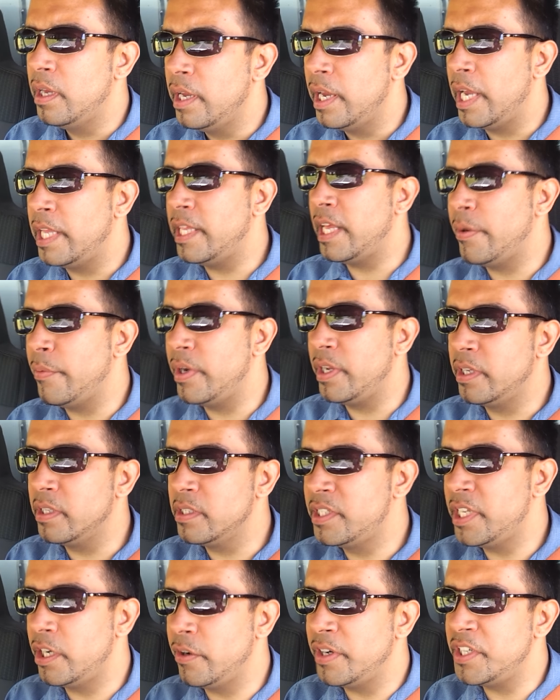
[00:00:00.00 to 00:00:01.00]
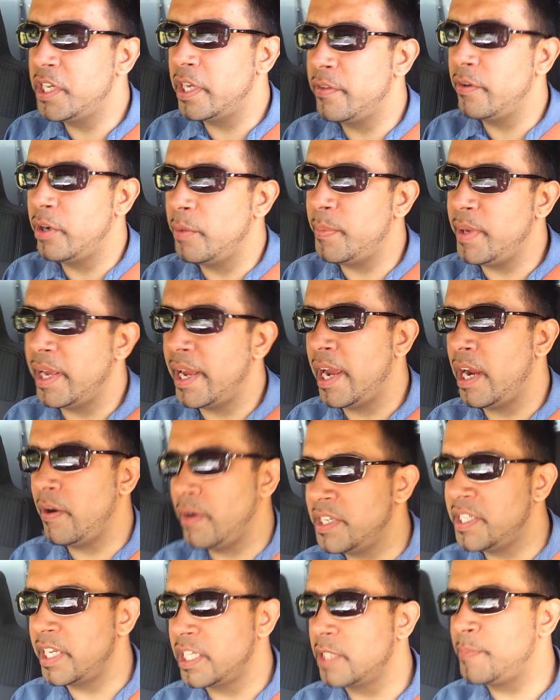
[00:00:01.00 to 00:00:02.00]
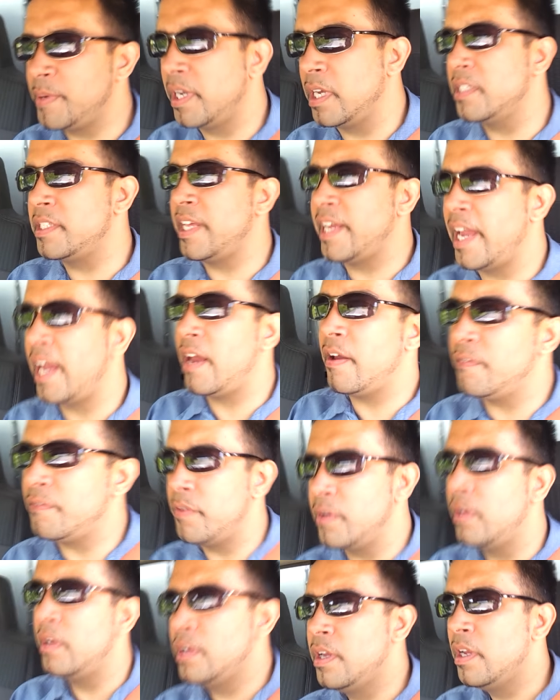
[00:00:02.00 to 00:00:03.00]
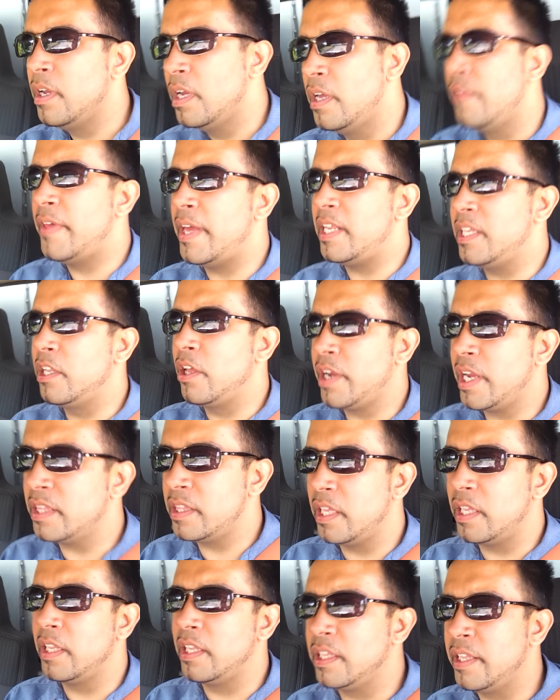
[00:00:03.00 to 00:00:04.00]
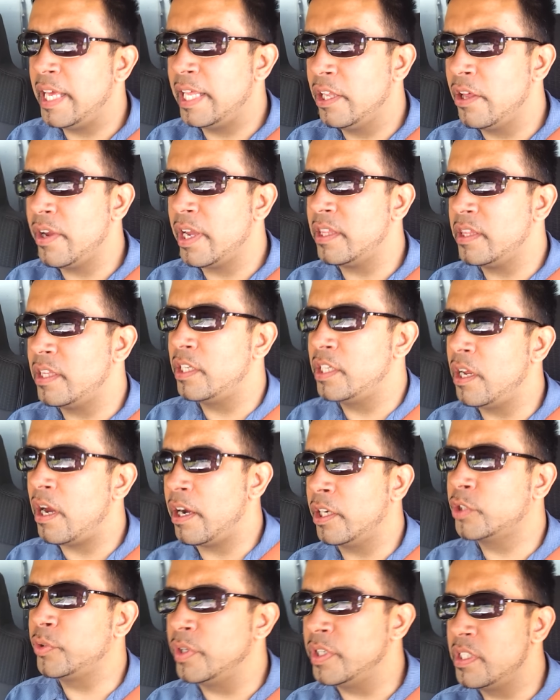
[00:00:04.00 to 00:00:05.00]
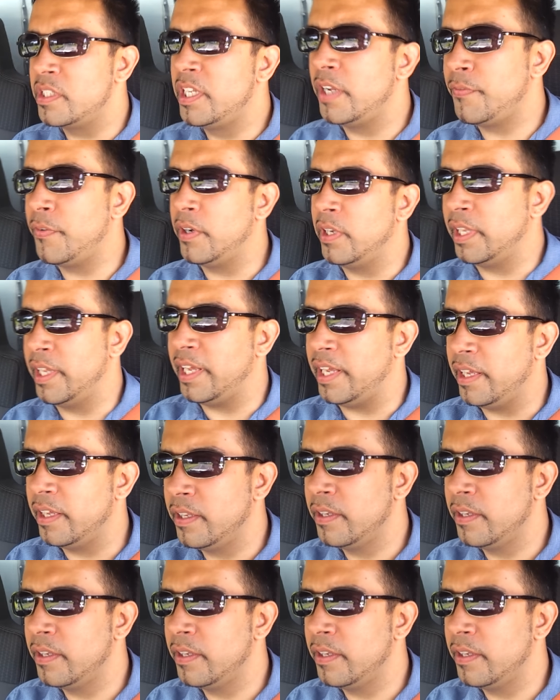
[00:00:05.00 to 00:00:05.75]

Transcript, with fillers: and they would consider each other to be heretics because they have they look at the they look at the doctrines differently.